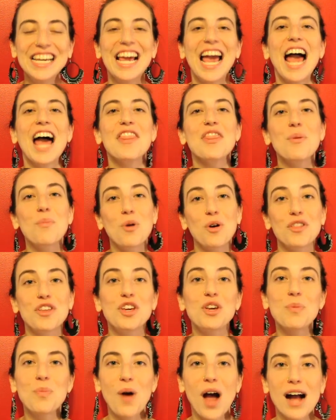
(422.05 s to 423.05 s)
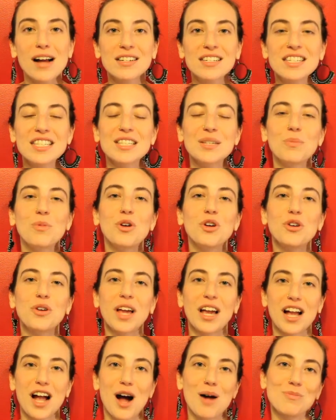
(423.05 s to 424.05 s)
and the more that you practice, the more you'll
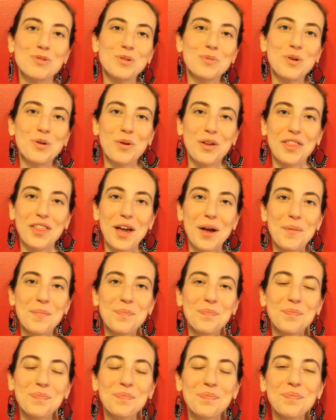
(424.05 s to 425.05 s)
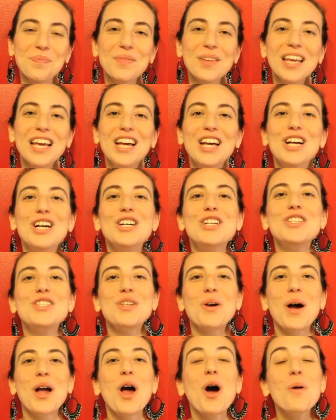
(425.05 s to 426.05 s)
get comfortable with it.
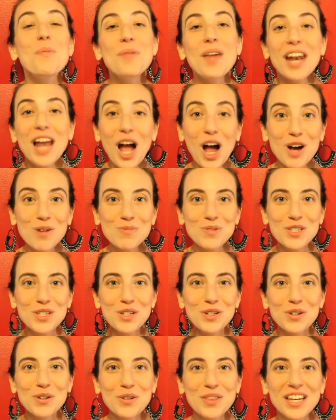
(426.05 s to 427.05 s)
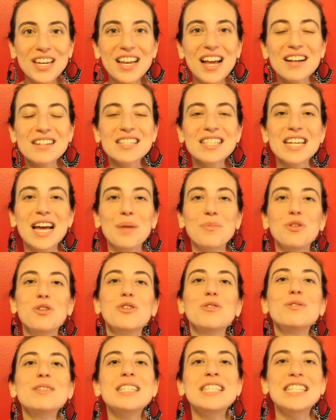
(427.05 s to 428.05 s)
So I hope that helps you the next time
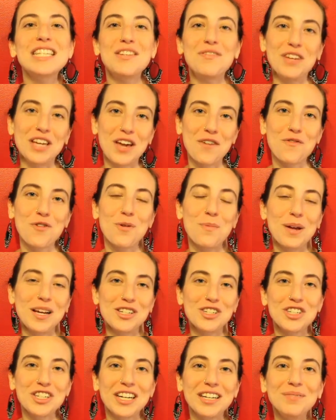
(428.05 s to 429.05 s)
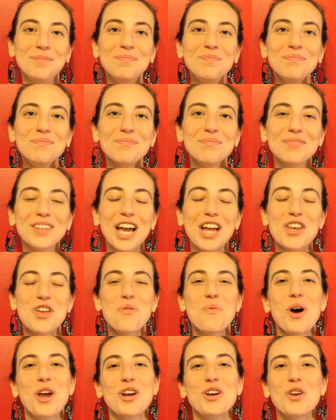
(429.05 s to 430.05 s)
you're receiving information and you
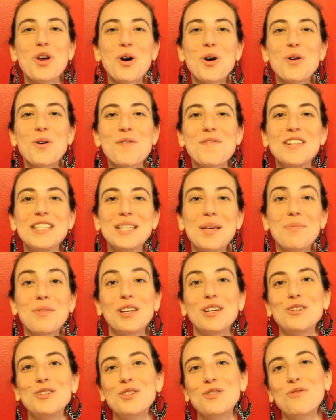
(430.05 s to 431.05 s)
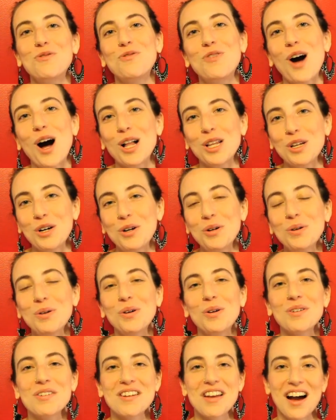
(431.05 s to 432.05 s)
want to know if it's something you should follow
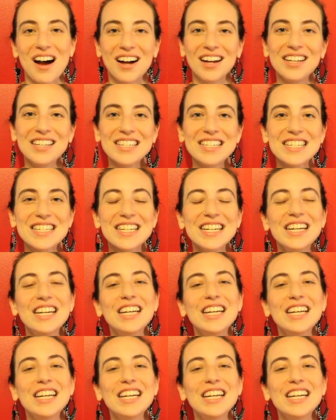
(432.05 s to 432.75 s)
or not.